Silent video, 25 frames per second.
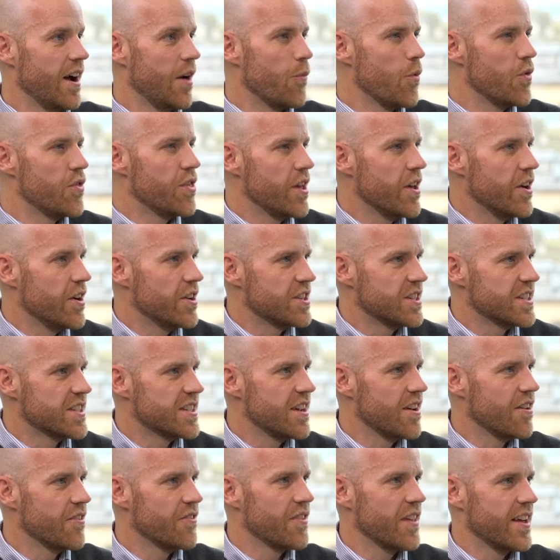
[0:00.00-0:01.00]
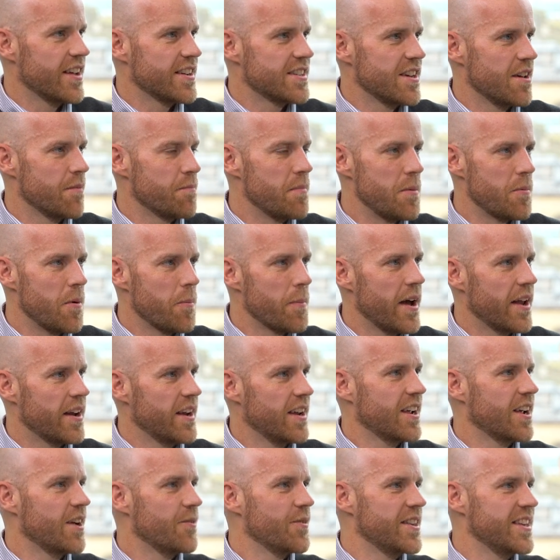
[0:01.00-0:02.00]
And with the urgency of that, people
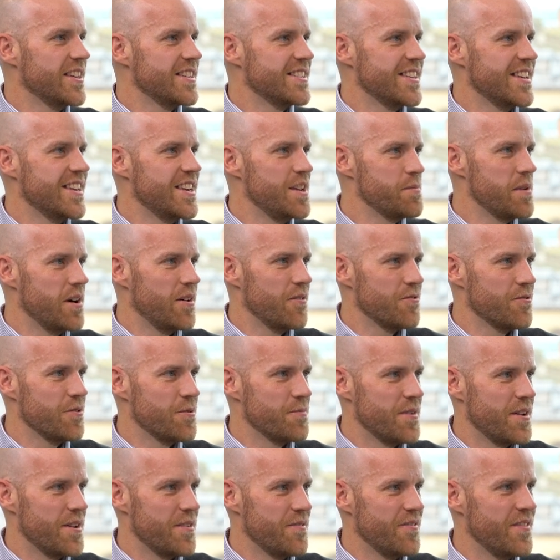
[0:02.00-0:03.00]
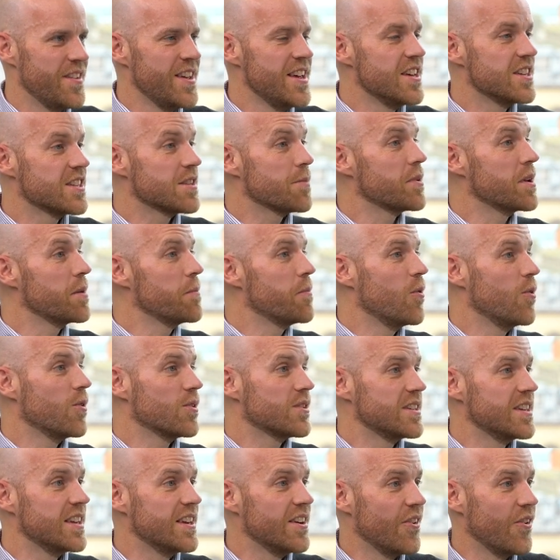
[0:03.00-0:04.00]
panic when they see an email from somebody
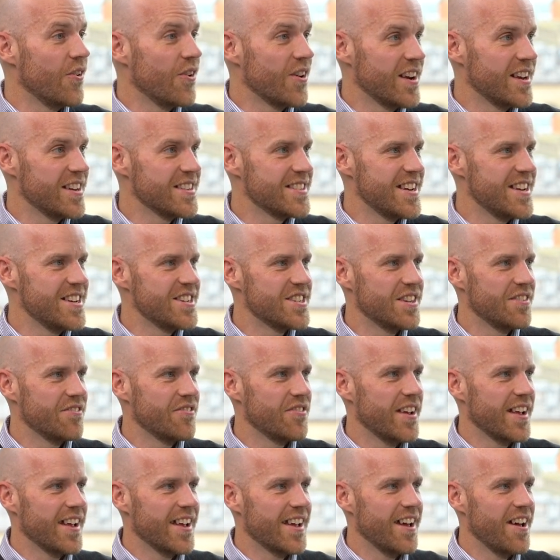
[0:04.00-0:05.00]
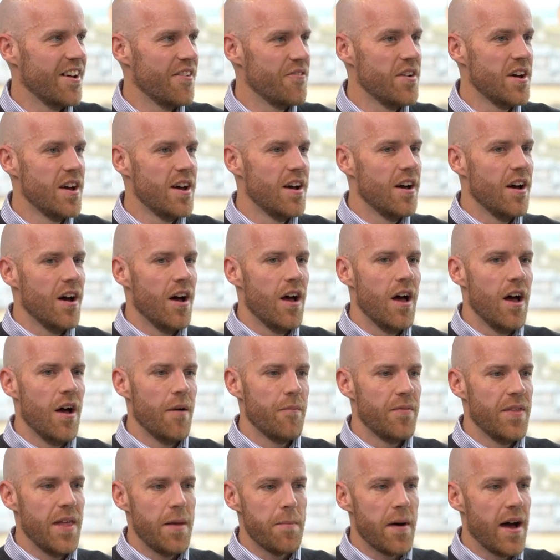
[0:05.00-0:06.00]
important in an organization and think
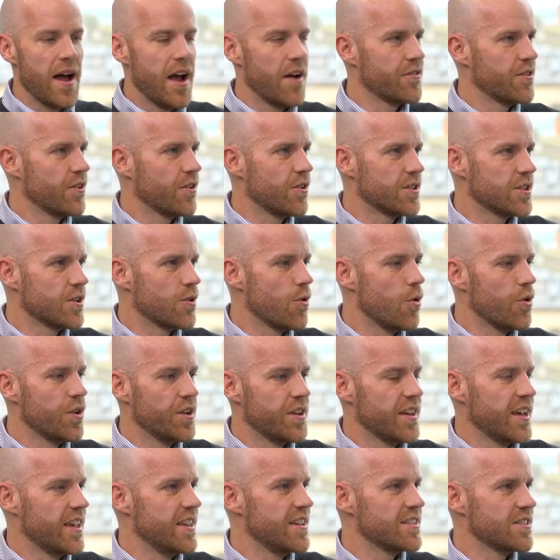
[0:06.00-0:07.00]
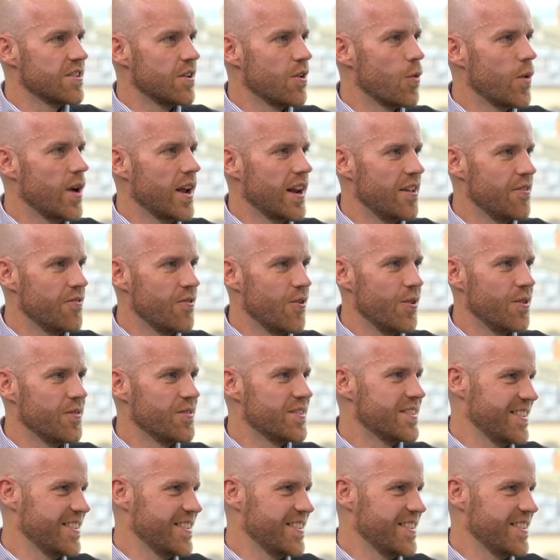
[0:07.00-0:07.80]
they might have to cut a corner to get this done quickly for them.